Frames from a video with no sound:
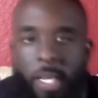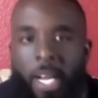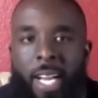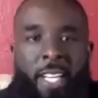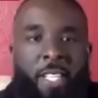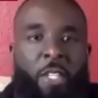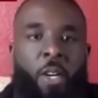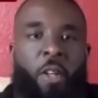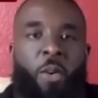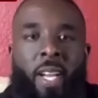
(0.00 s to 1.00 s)
I got a shirt
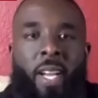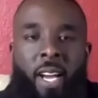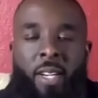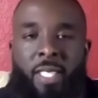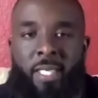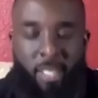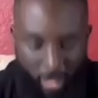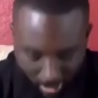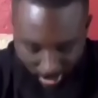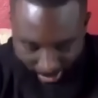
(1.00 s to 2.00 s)
on right now. It
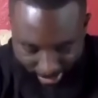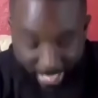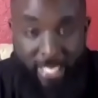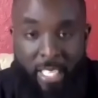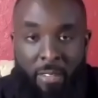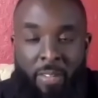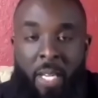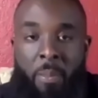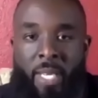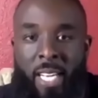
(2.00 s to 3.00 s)
says
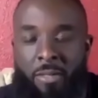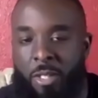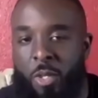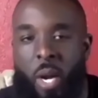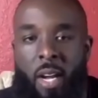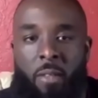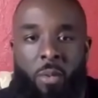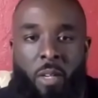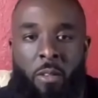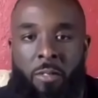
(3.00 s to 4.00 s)
TCV, but that's for Triumph
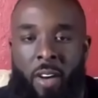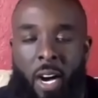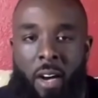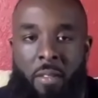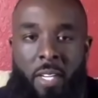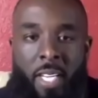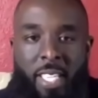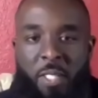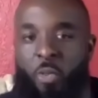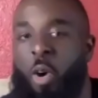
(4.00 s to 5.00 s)
105.
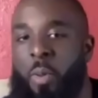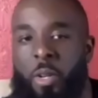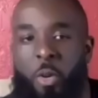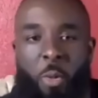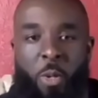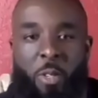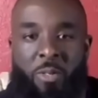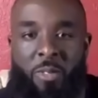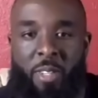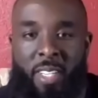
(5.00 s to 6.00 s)
It's Roman numerals
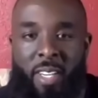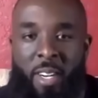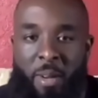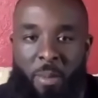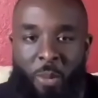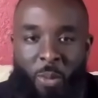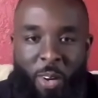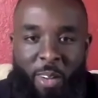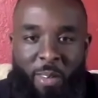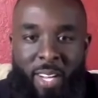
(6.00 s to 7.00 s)
for the
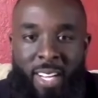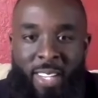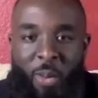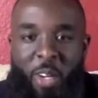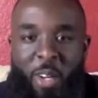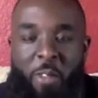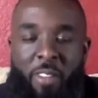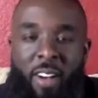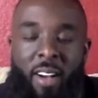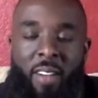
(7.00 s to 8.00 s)

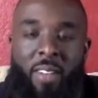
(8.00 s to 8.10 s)
105.